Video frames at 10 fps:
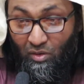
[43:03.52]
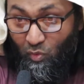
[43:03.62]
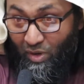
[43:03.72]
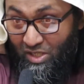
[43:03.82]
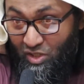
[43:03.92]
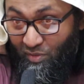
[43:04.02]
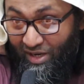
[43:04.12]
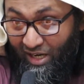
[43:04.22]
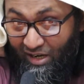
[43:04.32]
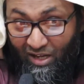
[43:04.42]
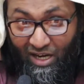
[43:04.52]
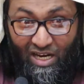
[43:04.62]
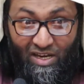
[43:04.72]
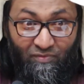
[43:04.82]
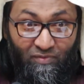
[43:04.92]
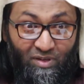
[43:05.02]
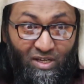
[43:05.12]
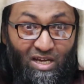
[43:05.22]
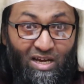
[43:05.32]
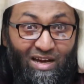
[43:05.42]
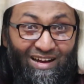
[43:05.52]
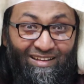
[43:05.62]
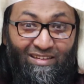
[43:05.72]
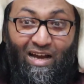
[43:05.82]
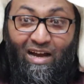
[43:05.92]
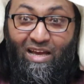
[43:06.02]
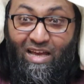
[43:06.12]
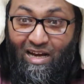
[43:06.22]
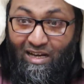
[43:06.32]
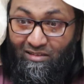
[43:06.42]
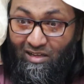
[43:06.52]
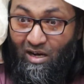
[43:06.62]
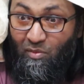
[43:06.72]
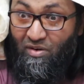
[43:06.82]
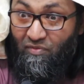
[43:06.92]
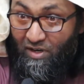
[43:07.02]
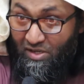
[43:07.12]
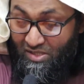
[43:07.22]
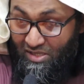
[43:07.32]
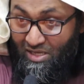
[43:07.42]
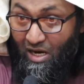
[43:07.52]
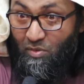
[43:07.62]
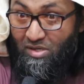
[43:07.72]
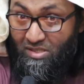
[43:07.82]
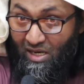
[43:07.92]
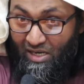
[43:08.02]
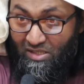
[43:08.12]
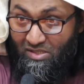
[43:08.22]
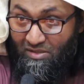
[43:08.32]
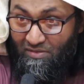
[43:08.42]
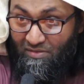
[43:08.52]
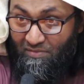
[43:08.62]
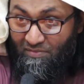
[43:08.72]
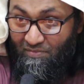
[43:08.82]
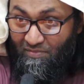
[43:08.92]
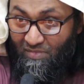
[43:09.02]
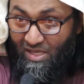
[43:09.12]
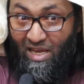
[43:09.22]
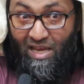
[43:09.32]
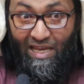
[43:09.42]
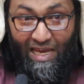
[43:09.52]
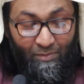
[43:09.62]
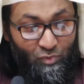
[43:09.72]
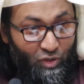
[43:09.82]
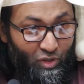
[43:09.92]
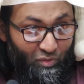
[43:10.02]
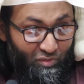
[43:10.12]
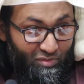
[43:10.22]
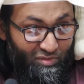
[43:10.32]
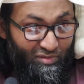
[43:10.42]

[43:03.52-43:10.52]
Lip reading: When you were alive, the ayat, our verses, our signs came to you,